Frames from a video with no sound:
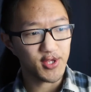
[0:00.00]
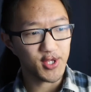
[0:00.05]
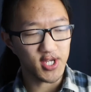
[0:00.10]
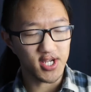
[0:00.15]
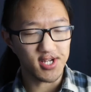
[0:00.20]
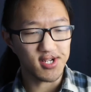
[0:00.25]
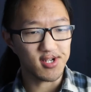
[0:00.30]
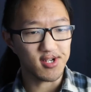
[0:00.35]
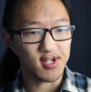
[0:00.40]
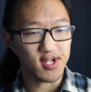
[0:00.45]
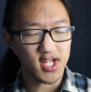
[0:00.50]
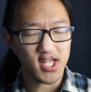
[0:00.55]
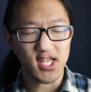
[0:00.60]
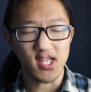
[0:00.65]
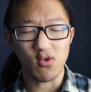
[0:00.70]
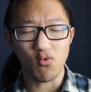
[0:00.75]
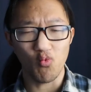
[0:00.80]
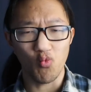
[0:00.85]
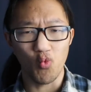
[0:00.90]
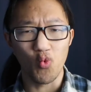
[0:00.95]

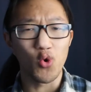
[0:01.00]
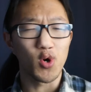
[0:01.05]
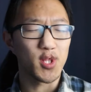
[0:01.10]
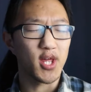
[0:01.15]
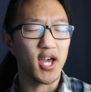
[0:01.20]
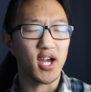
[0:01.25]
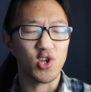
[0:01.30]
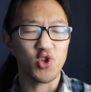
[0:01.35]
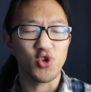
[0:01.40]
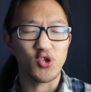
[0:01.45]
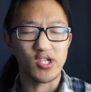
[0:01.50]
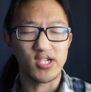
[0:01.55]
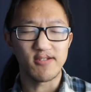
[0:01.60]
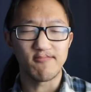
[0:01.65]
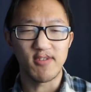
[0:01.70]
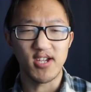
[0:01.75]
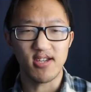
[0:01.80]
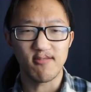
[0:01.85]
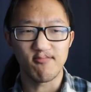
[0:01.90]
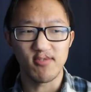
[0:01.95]
things would actually
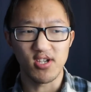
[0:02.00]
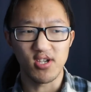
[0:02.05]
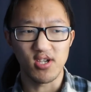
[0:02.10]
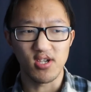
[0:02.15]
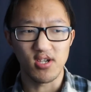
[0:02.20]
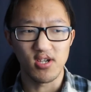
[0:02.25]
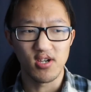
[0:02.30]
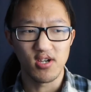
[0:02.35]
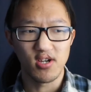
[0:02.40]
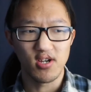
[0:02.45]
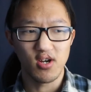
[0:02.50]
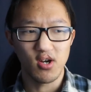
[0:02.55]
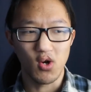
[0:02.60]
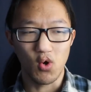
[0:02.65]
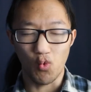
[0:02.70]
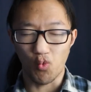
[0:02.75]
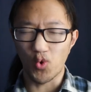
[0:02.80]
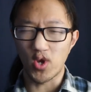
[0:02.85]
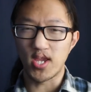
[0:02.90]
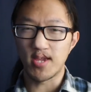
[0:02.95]
make me
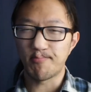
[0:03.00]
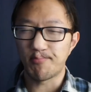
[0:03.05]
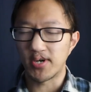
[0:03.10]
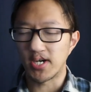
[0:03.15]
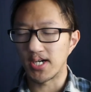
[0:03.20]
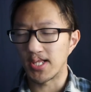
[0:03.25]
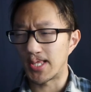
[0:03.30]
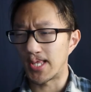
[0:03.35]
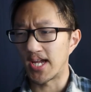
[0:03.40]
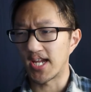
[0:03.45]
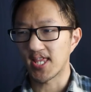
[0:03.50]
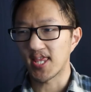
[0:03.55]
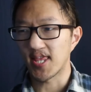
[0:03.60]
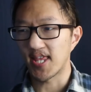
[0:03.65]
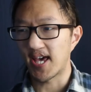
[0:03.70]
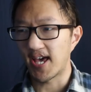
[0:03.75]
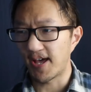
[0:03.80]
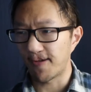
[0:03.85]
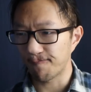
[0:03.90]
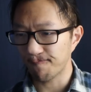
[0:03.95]
weep like
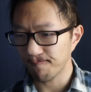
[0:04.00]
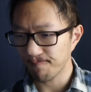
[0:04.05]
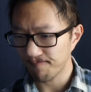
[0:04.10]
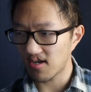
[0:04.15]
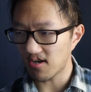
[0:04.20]
that,